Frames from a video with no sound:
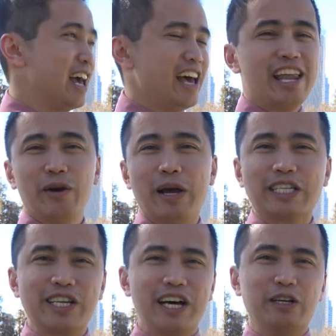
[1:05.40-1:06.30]

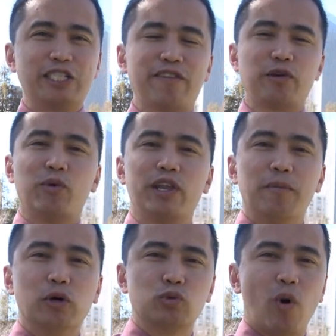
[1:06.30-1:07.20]
Anyways, uh, it was definitely one of the
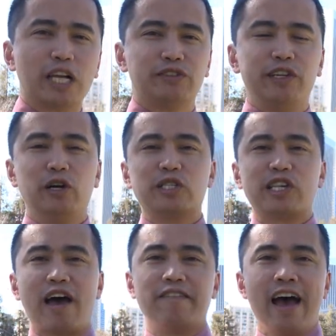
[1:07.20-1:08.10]
most watched videos
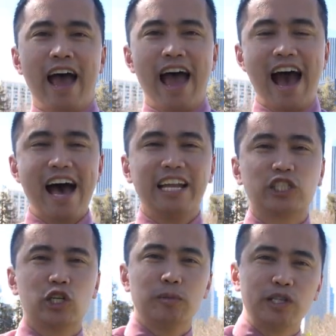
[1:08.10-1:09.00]
I've had in
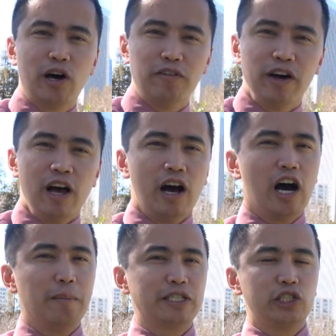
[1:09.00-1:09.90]
terms of
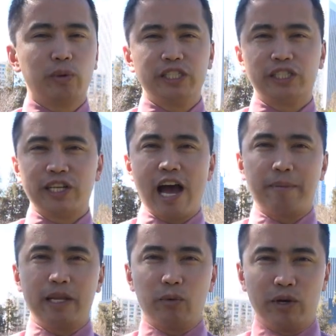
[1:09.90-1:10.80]
um, a situation
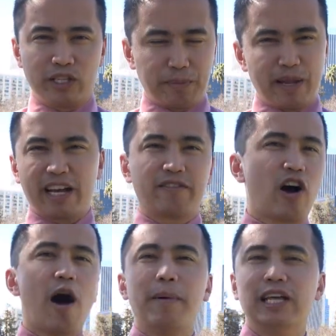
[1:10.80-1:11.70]
happening with some negative
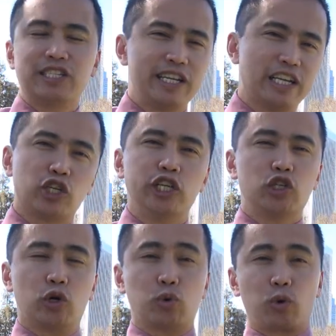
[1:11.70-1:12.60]
comments, and I turned it
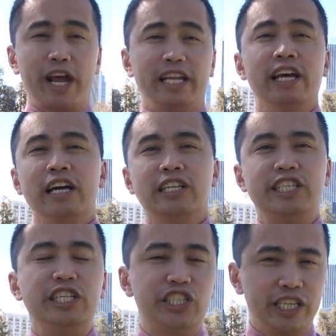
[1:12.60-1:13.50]
into a great
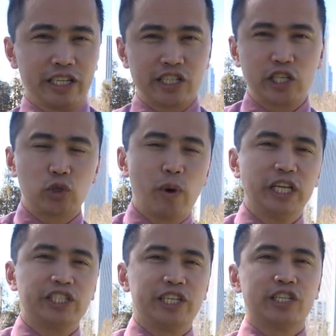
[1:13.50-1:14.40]
teaching
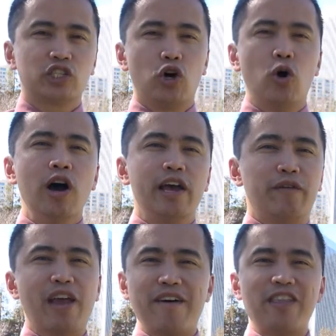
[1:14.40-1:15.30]
situation. So
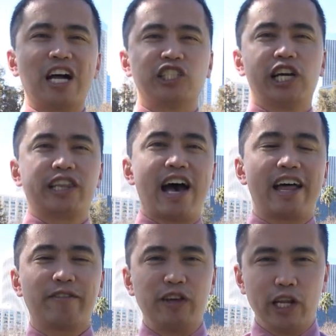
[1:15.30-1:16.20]
if you have not checked
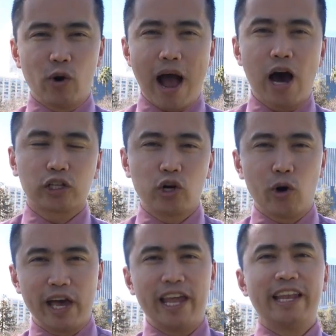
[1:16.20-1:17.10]
that video out, go
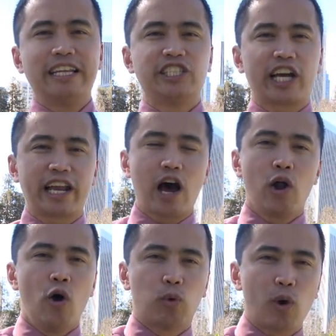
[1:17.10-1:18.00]
ahead and check it out
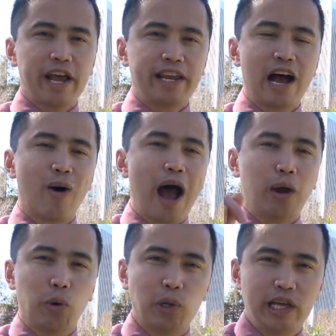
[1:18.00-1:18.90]
right now. I
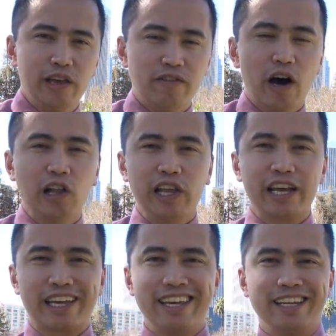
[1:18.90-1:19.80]
will leave a
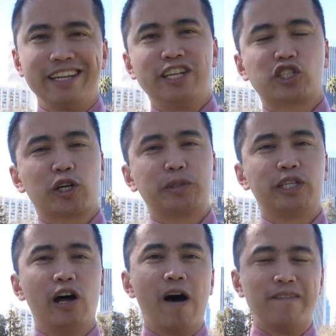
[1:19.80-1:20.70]
link in the description
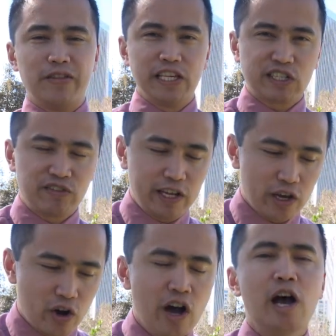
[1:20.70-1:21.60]
of this
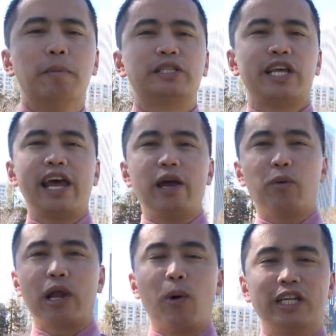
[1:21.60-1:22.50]
video. But today
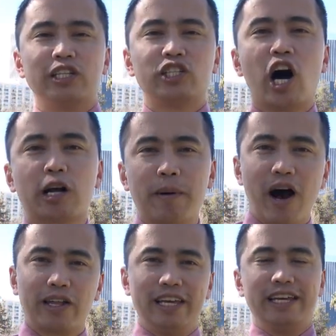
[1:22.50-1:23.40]
what I wanted to talk
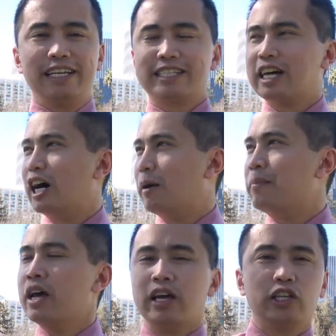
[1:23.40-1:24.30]
about is um,
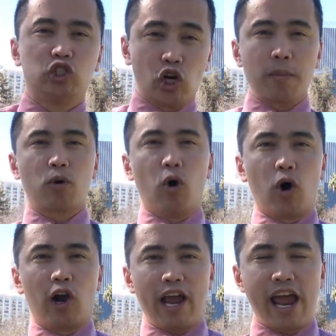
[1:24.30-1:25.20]
drum
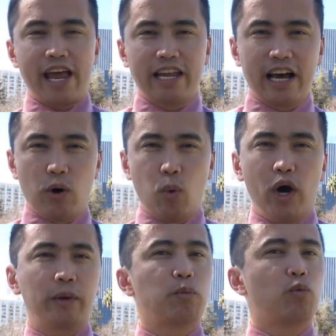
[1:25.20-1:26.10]
corps and uh,
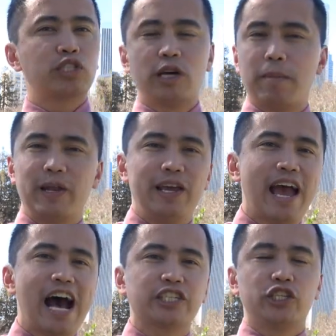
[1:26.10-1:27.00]
what somebody
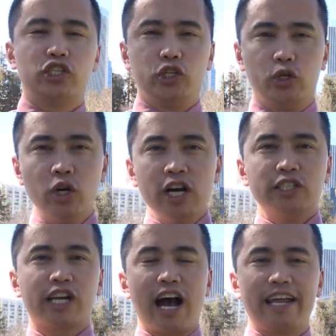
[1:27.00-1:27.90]
has to do
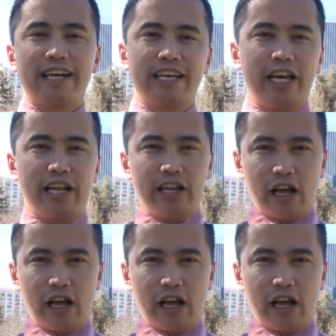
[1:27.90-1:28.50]
to kind of get